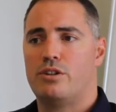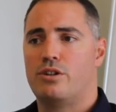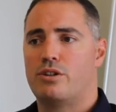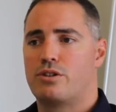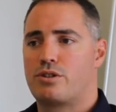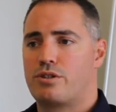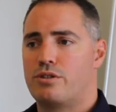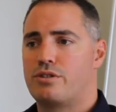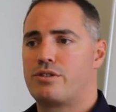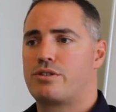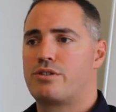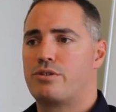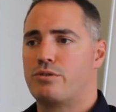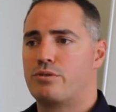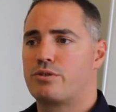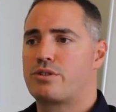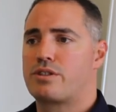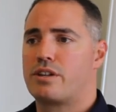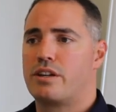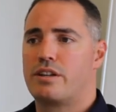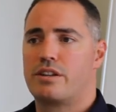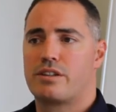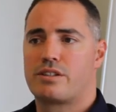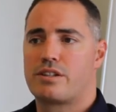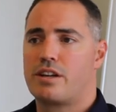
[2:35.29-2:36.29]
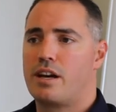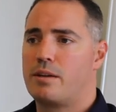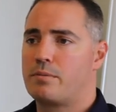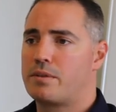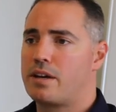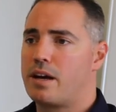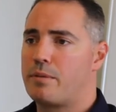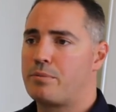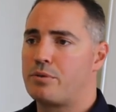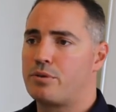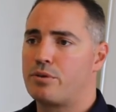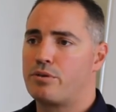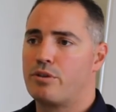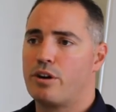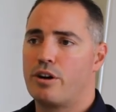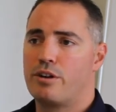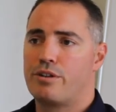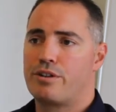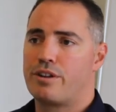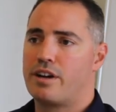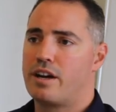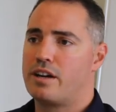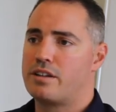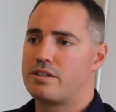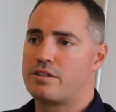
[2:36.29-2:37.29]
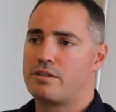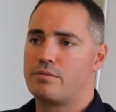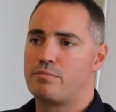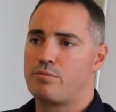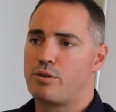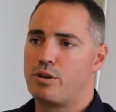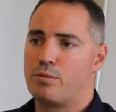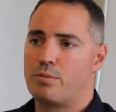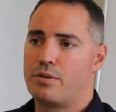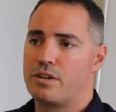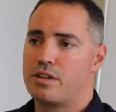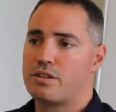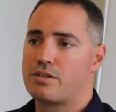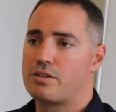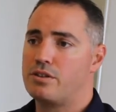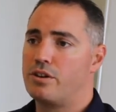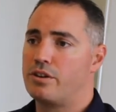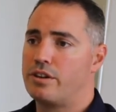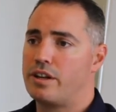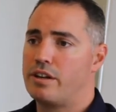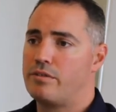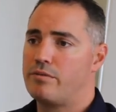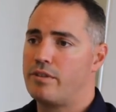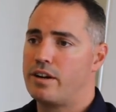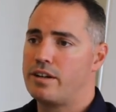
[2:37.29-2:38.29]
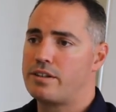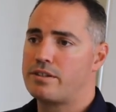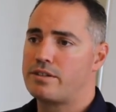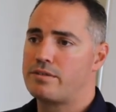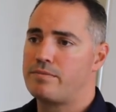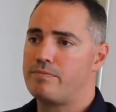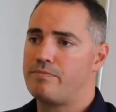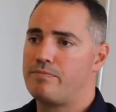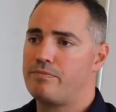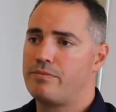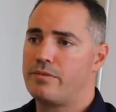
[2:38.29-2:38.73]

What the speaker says: you should still see the same capital growth as a property that's non-NRAS.